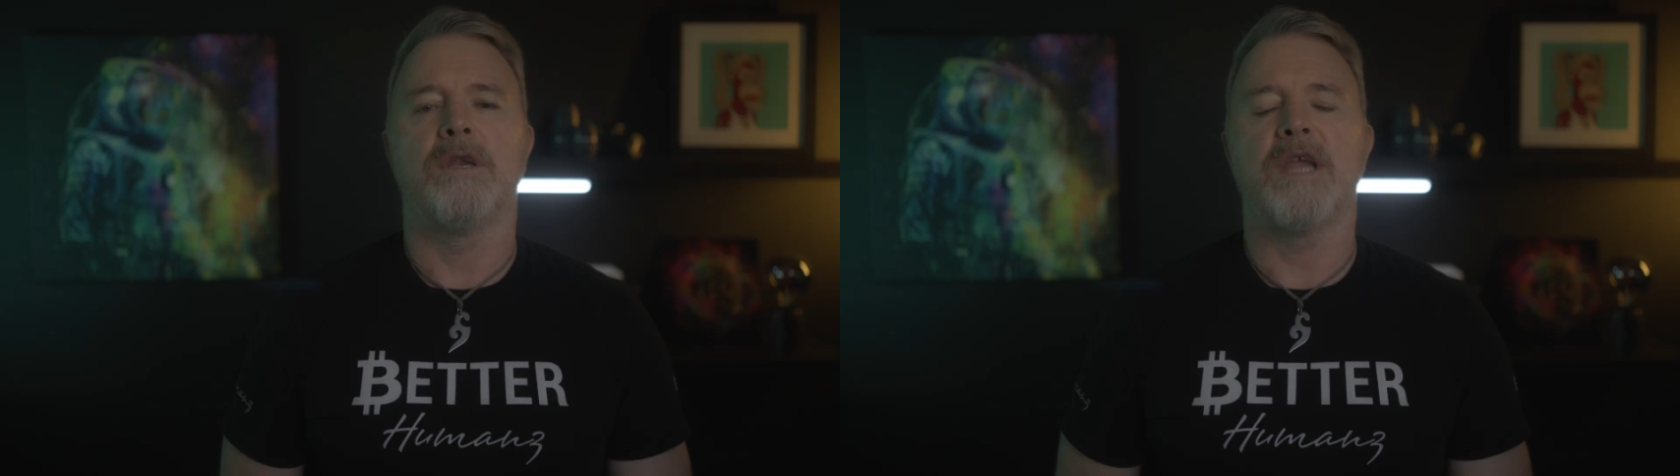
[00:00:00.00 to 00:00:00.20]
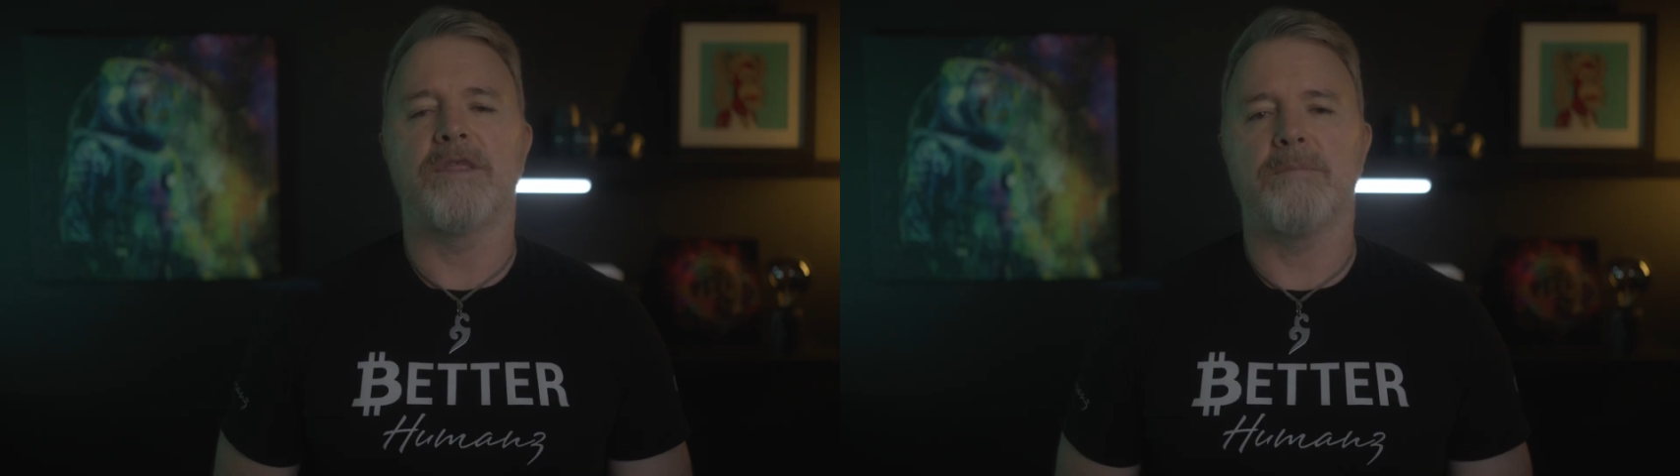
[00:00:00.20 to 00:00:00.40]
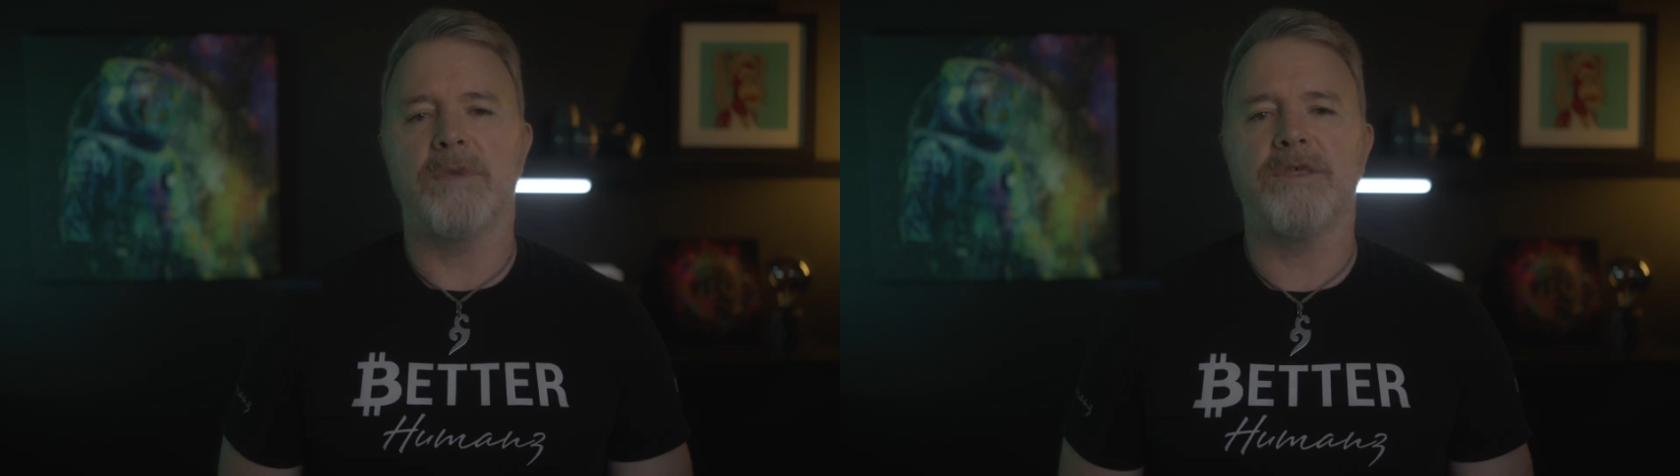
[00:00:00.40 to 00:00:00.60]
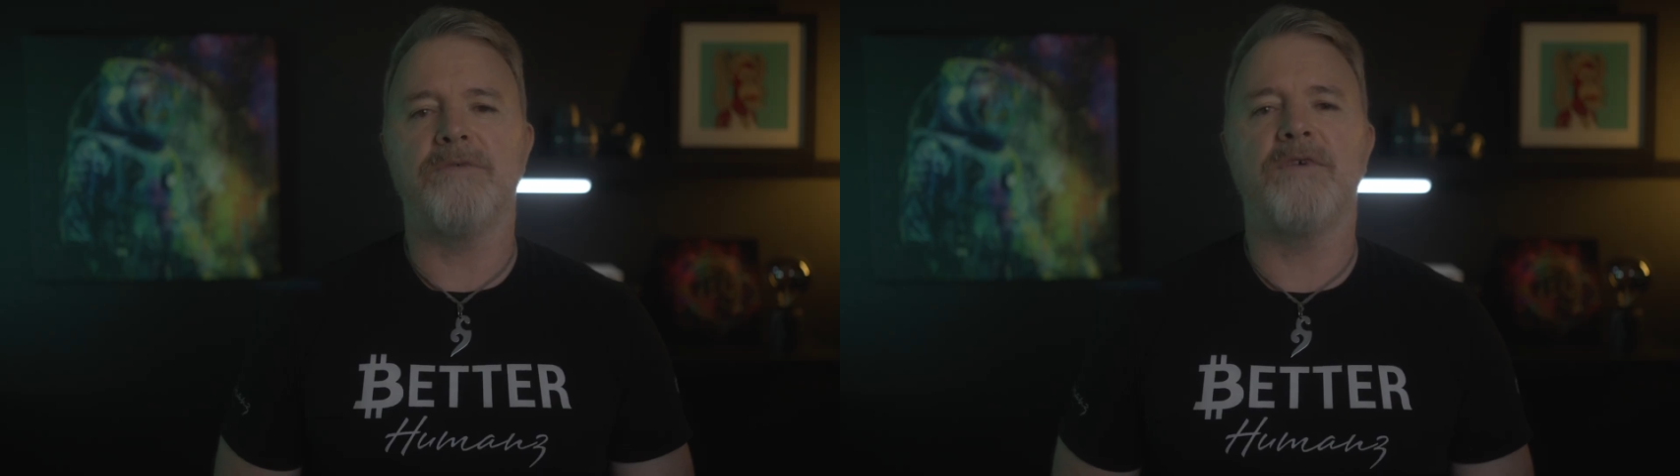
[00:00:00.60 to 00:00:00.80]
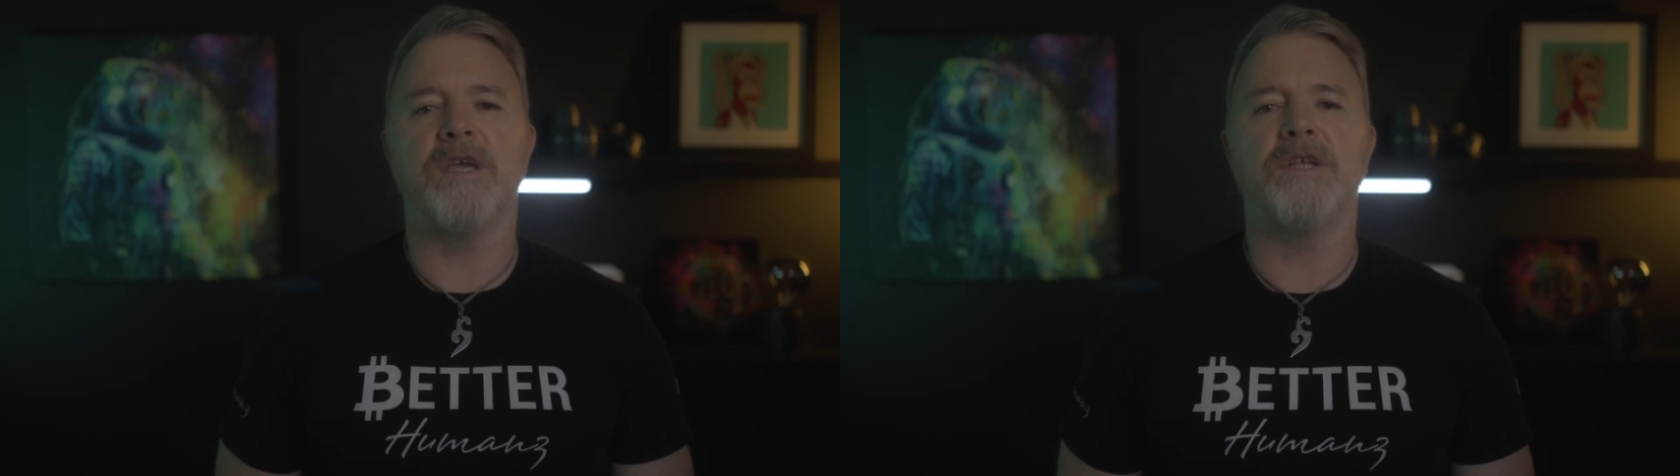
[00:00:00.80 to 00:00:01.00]
Now the
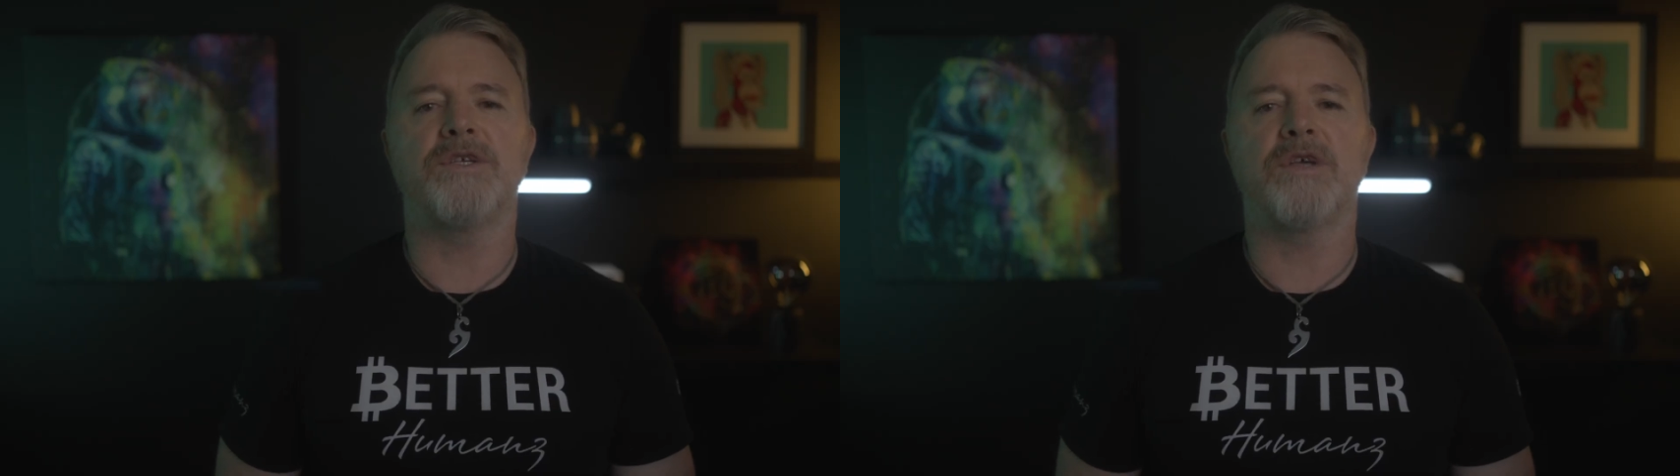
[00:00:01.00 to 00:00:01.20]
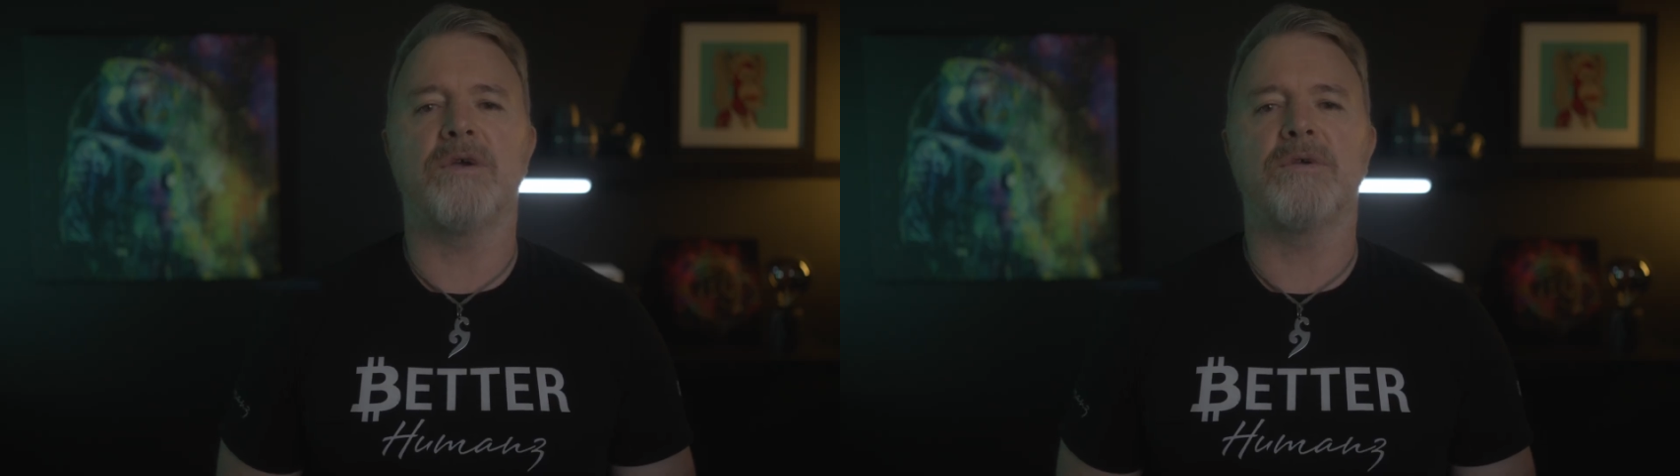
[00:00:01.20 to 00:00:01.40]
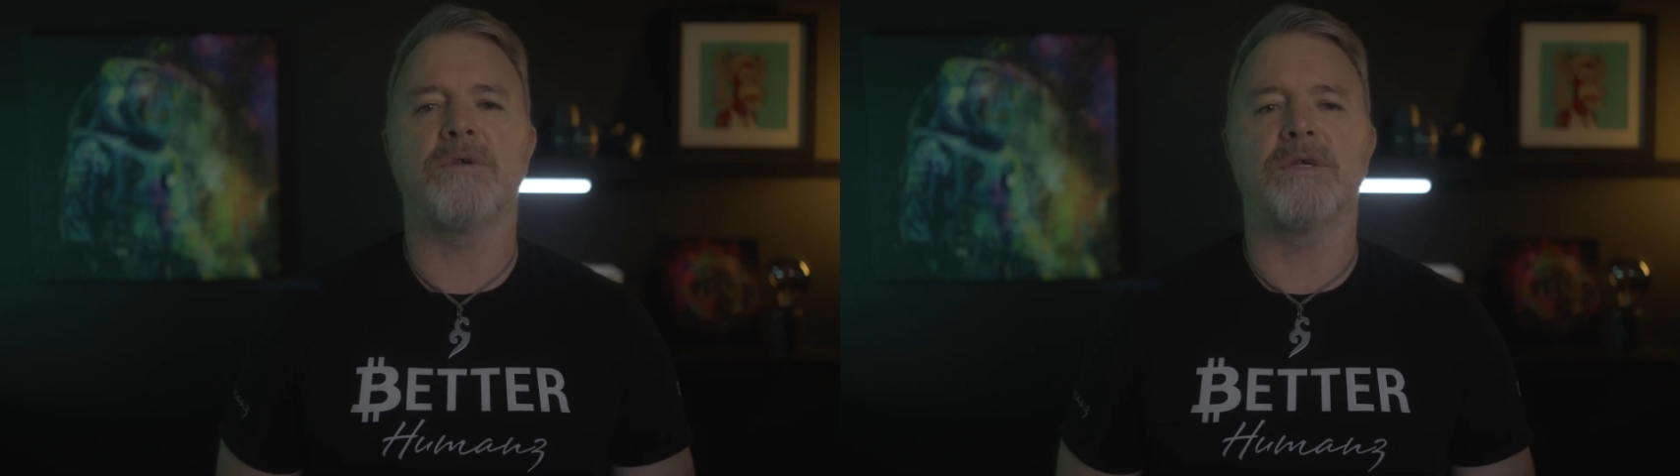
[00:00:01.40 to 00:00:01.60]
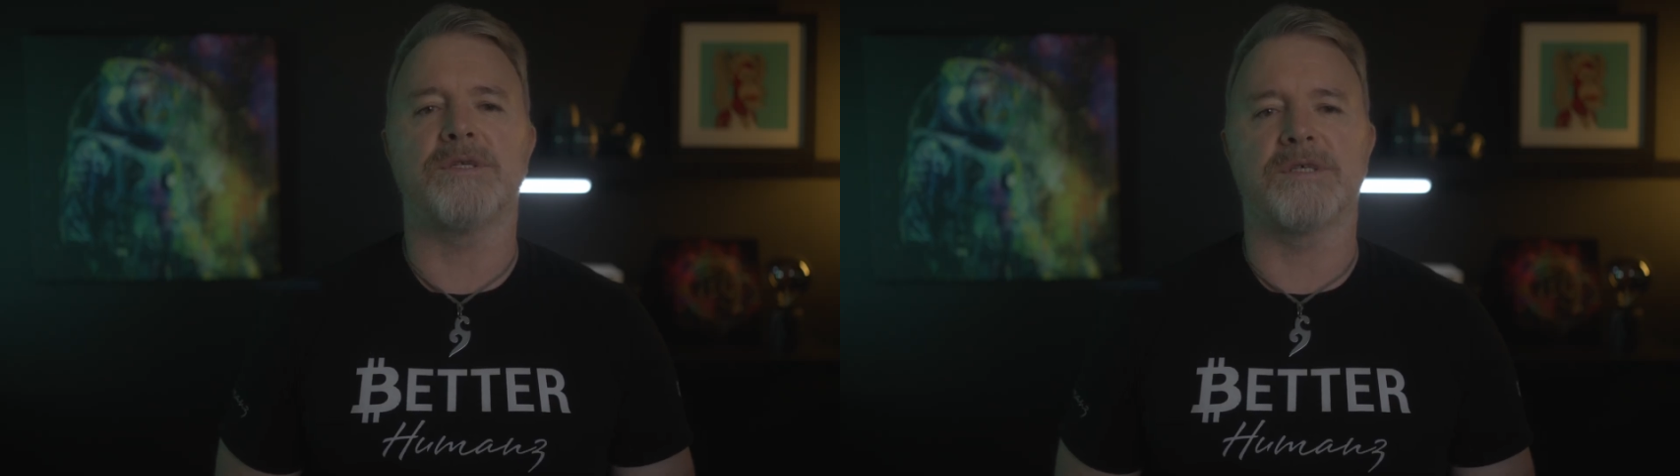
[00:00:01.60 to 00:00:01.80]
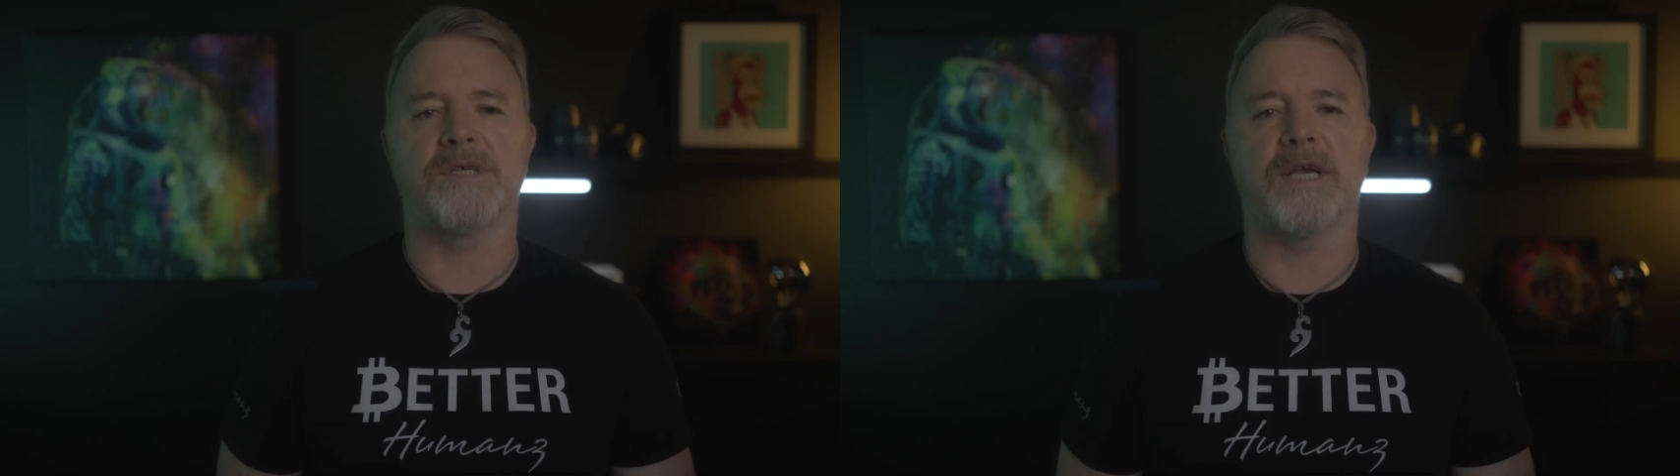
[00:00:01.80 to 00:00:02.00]
method for each token
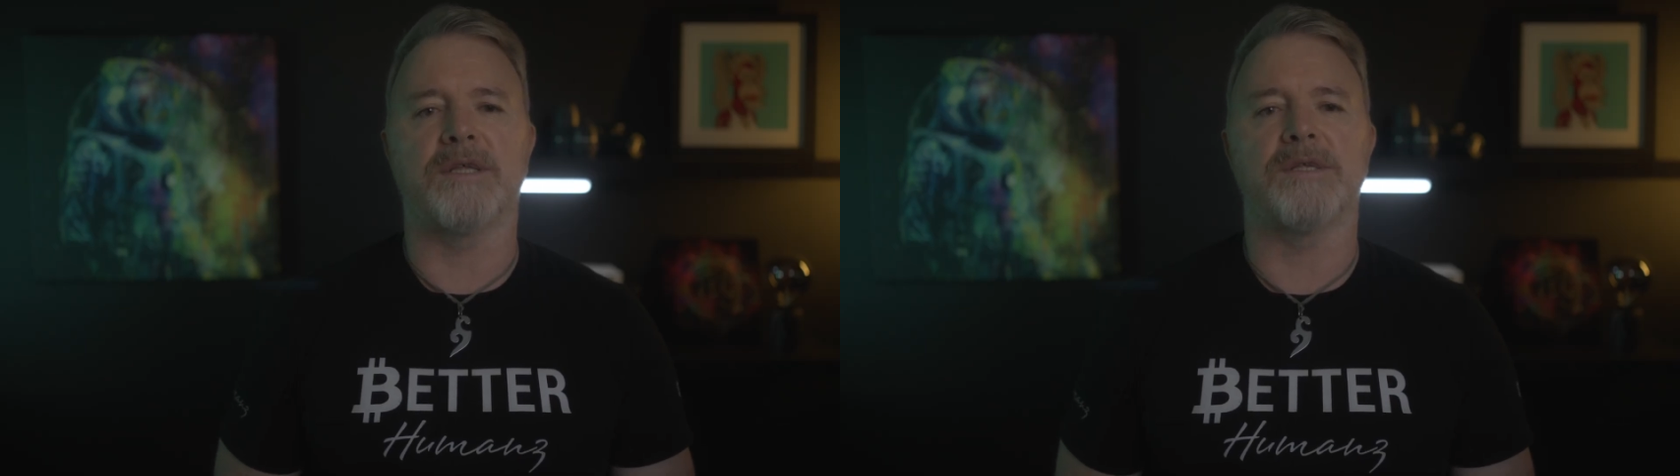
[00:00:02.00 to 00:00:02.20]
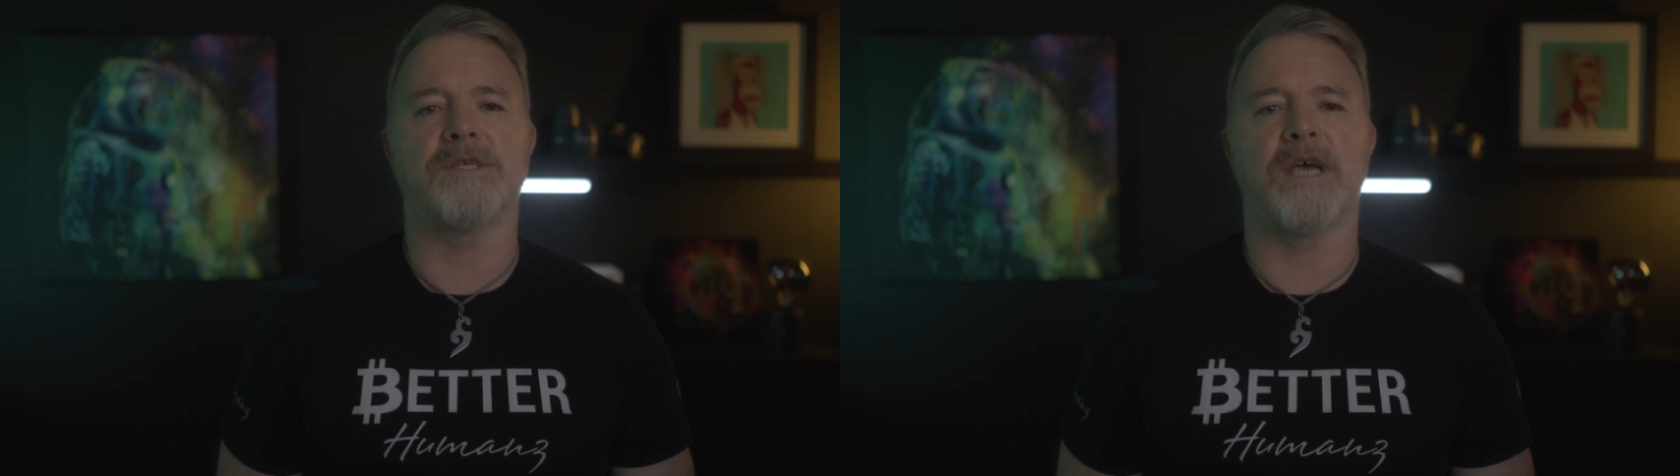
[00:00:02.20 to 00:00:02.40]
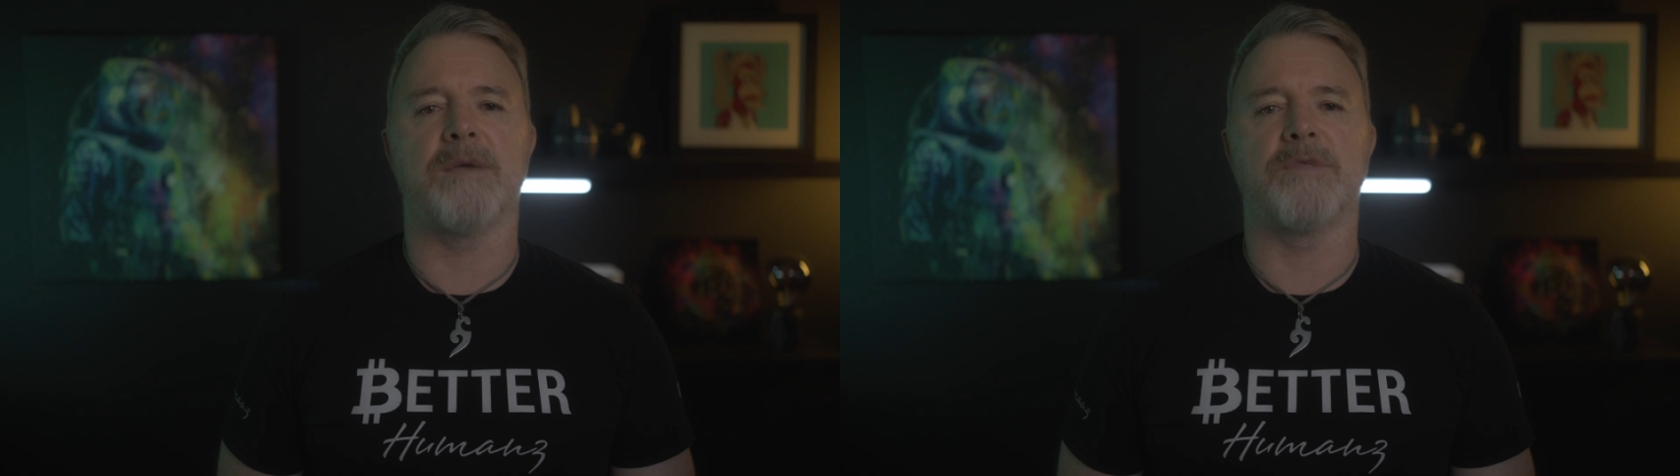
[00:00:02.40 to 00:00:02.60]
is exactly the same,